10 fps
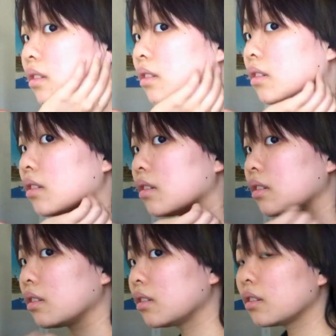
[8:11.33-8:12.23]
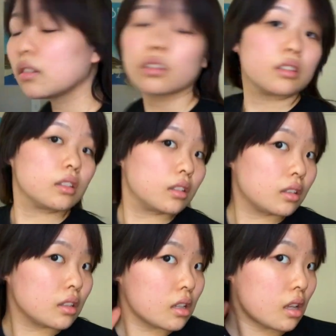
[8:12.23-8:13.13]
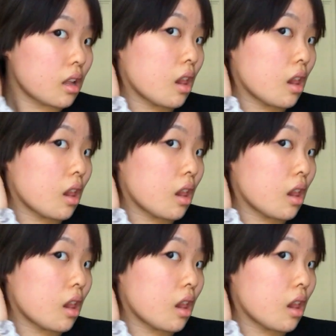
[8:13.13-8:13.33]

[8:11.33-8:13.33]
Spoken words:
Nothing is said.